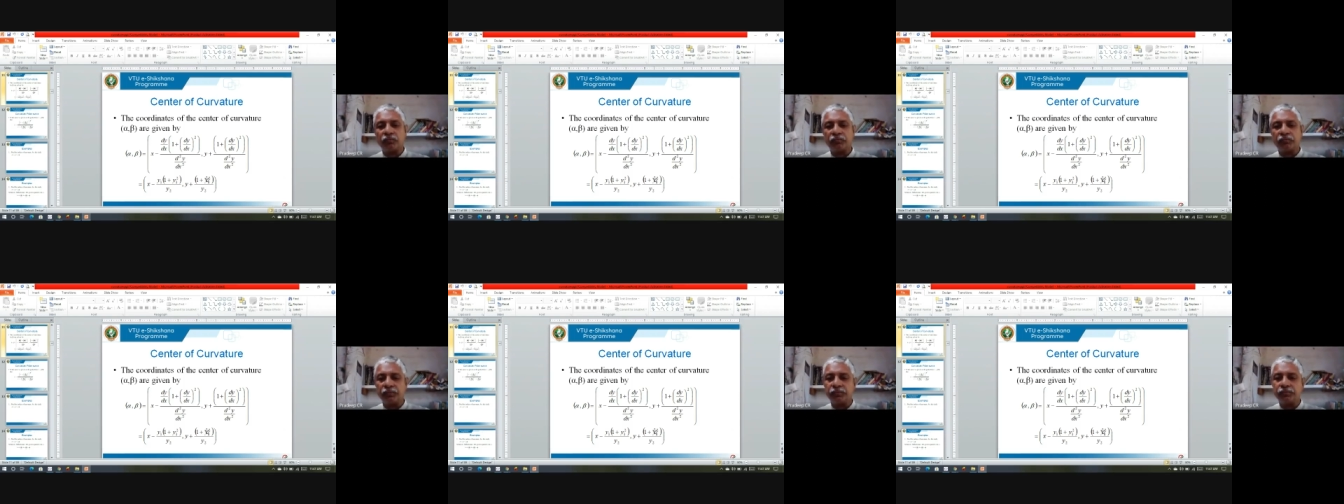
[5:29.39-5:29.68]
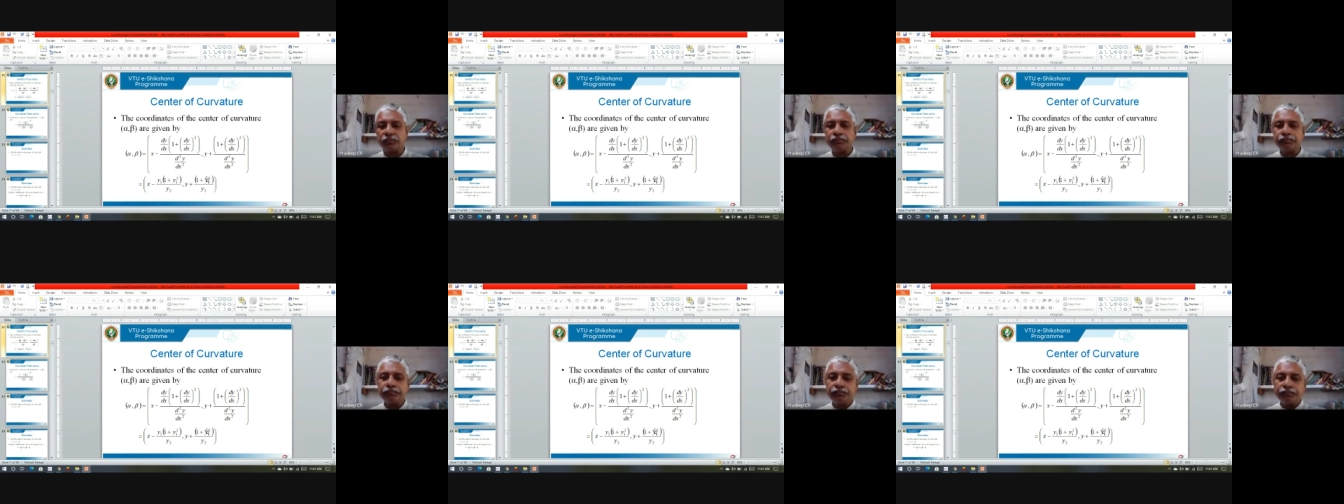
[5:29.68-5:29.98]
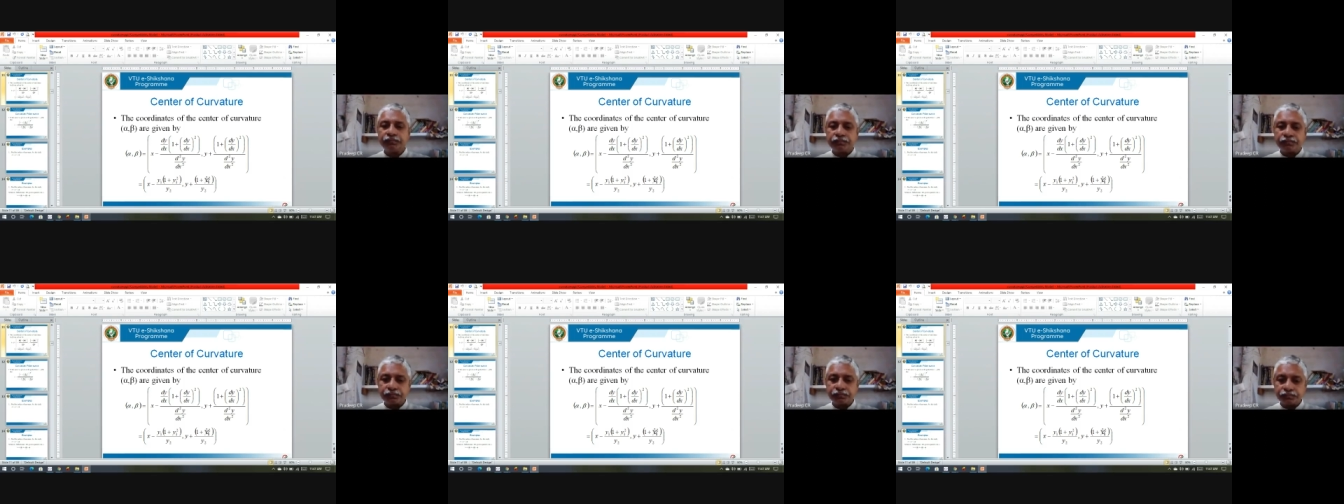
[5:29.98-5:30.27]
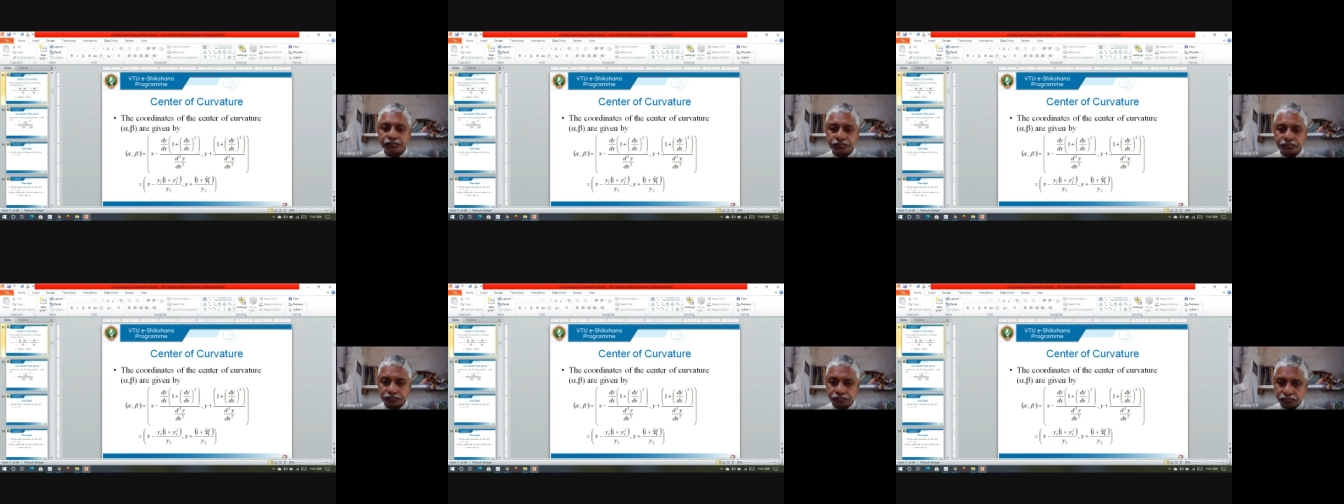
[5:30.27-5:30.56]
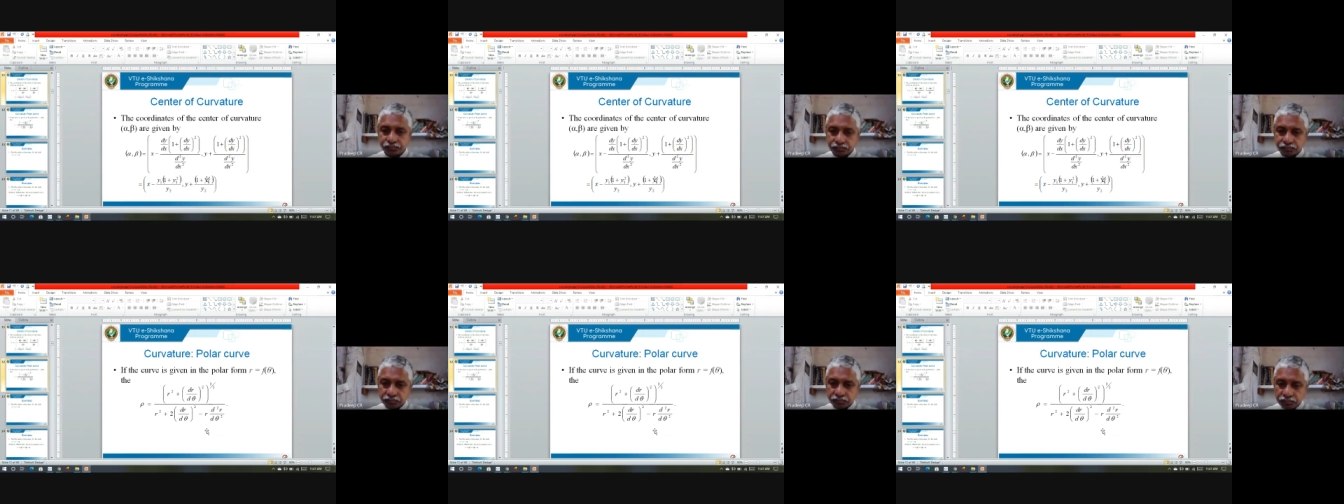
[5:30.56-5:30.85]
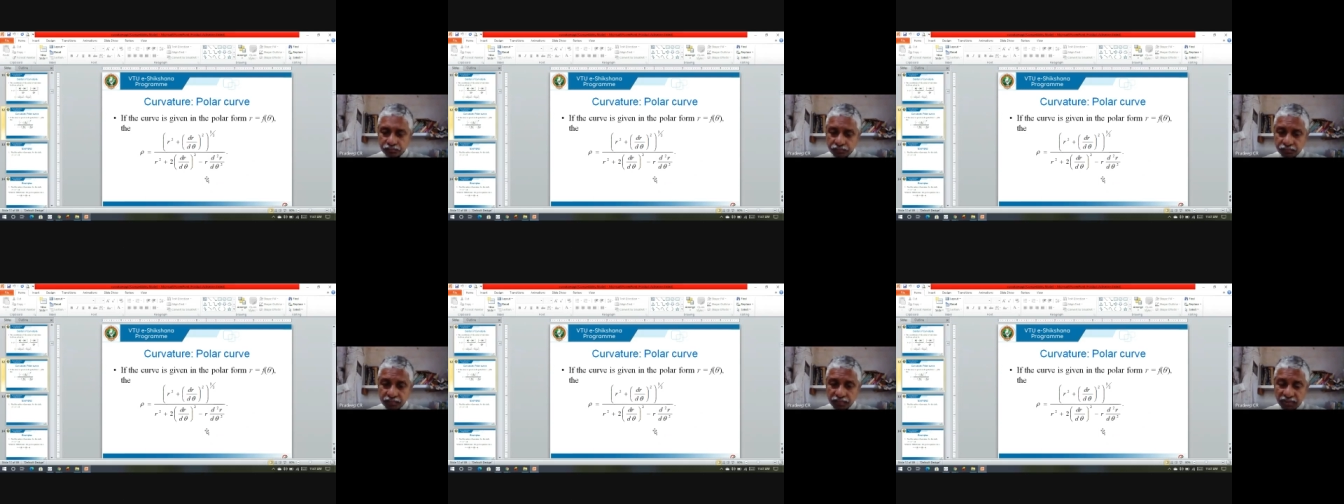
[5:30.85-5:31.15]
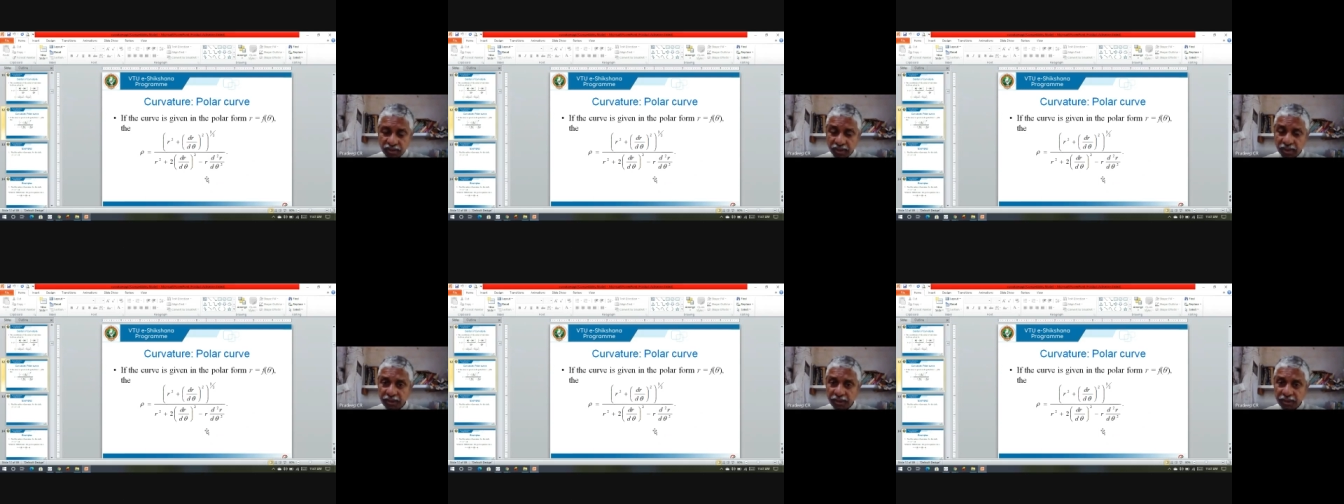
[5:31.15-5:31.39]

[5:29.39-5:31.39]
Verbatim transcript: of view